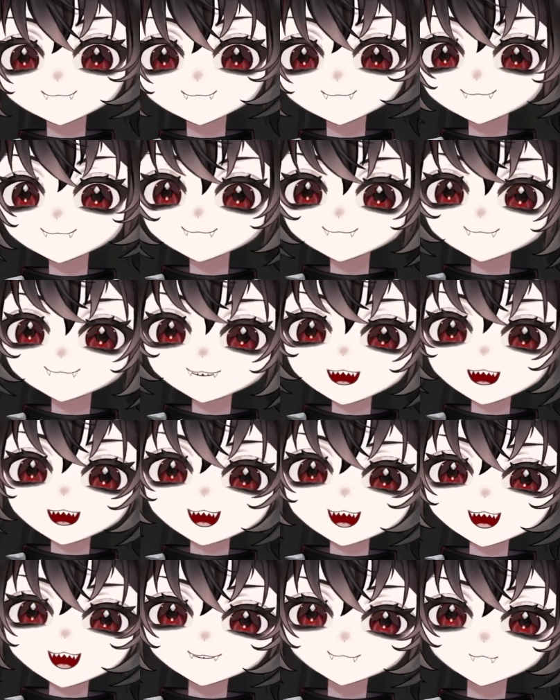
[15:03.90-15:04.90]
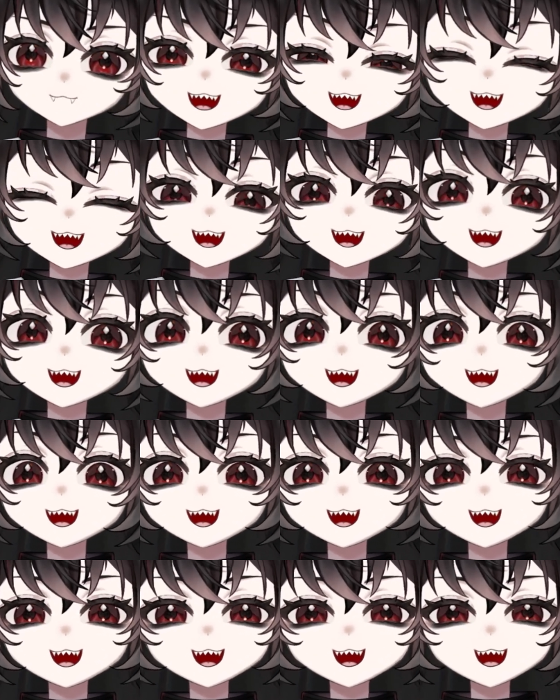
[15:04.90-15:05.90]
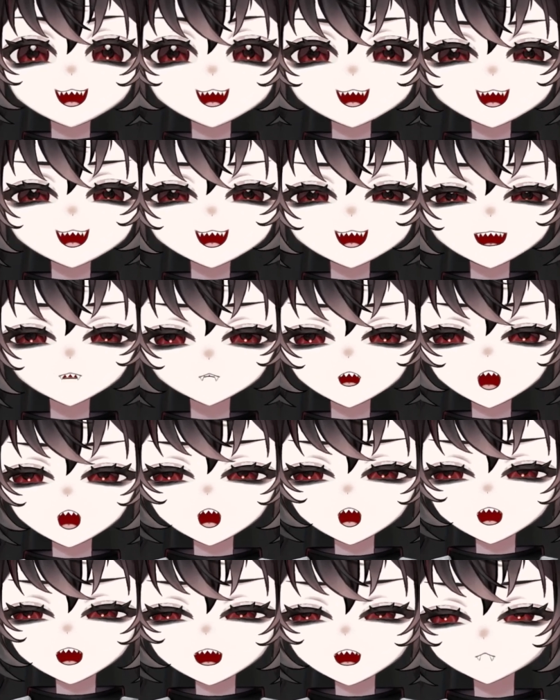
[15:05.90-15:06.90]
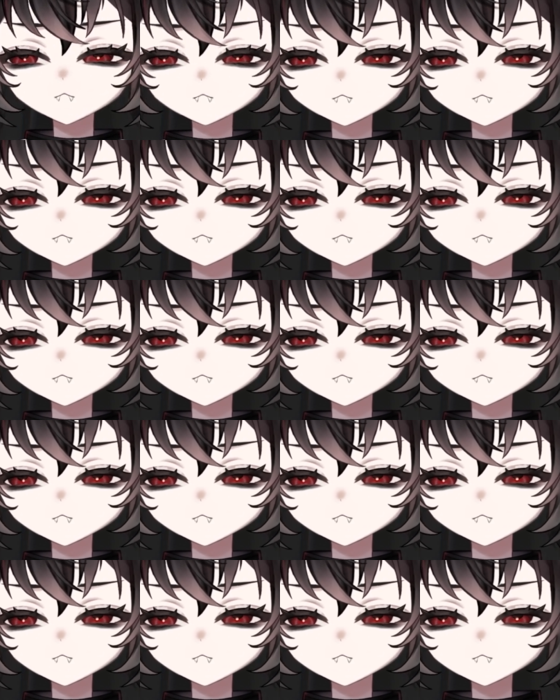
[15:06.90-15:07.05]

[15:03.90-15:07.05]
of course, the Silent Hill series. You know,